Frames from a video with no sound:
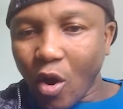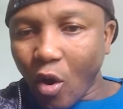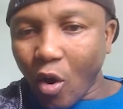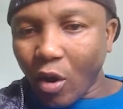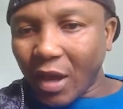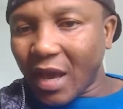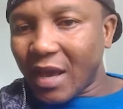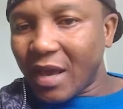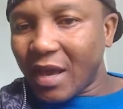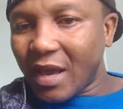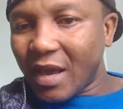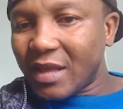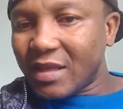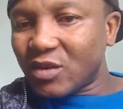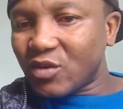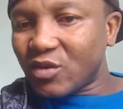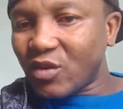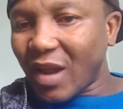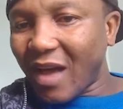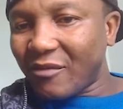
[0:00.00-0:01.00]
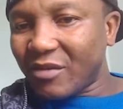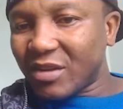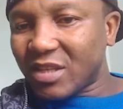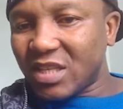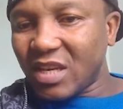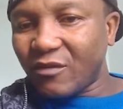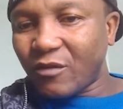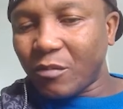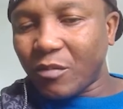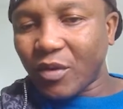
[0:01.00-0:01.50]
Okay, this is gonna have a
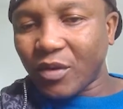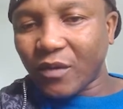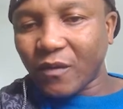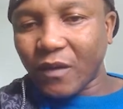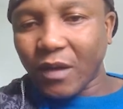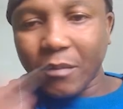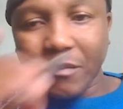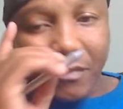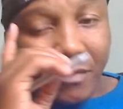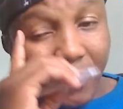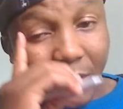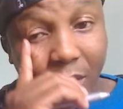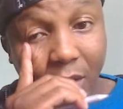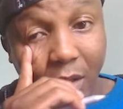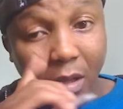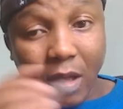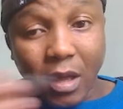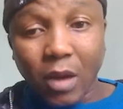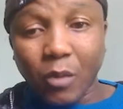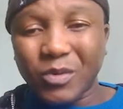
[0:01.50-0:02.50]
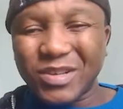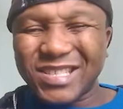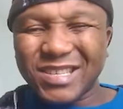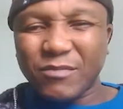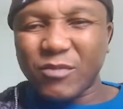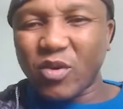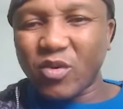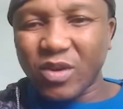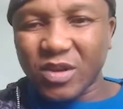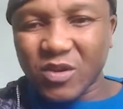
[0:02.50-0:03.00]
t for both of them.
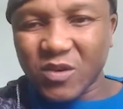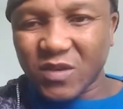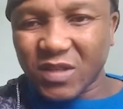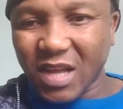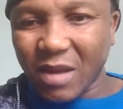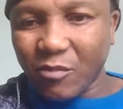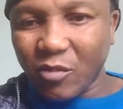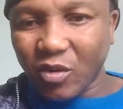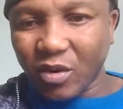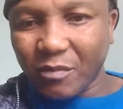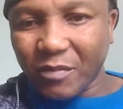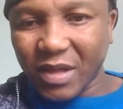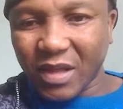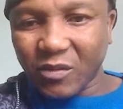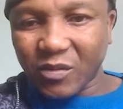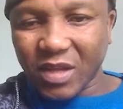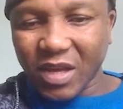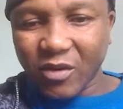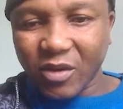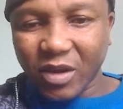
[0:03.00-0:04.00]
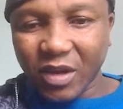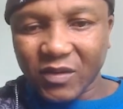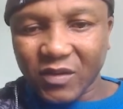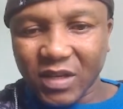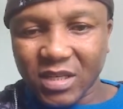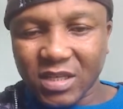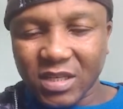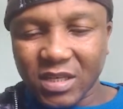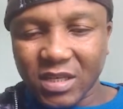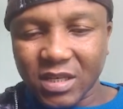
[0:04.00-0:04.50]
Whichever one. Use that one above there. Okay, I'll
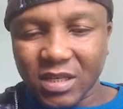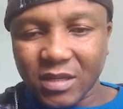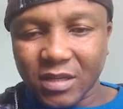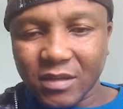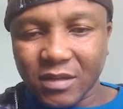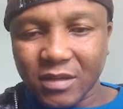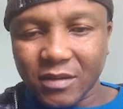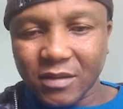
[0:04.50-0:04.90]
say t.